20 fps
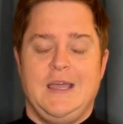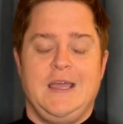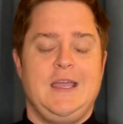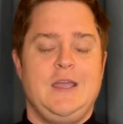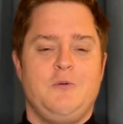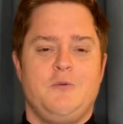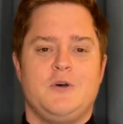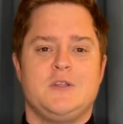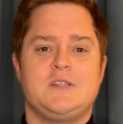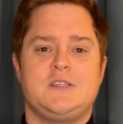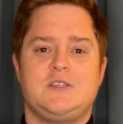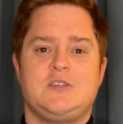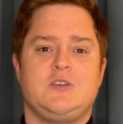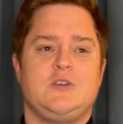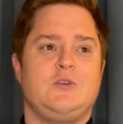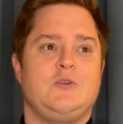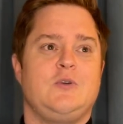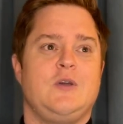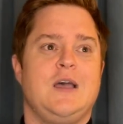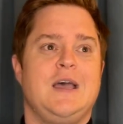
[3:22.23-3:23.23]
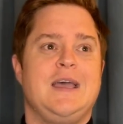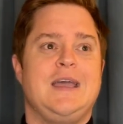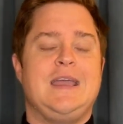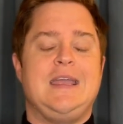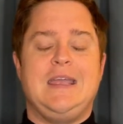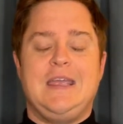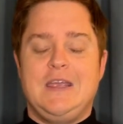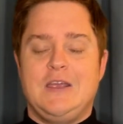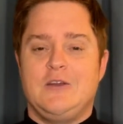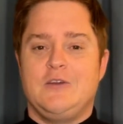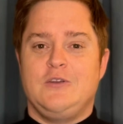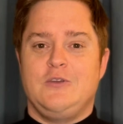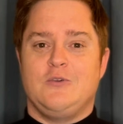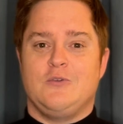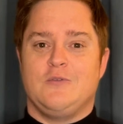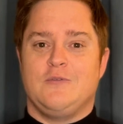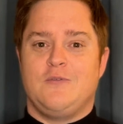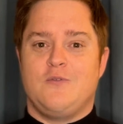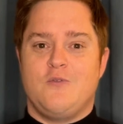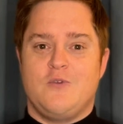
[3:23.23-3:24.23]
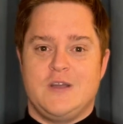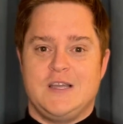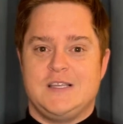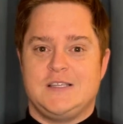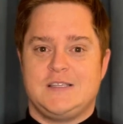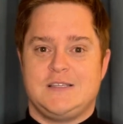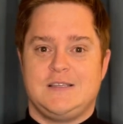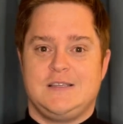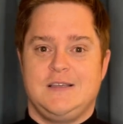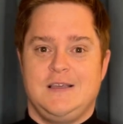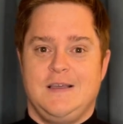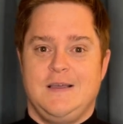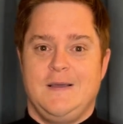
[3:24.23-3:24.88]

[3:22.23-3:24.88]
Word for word: He wants to hear your voice.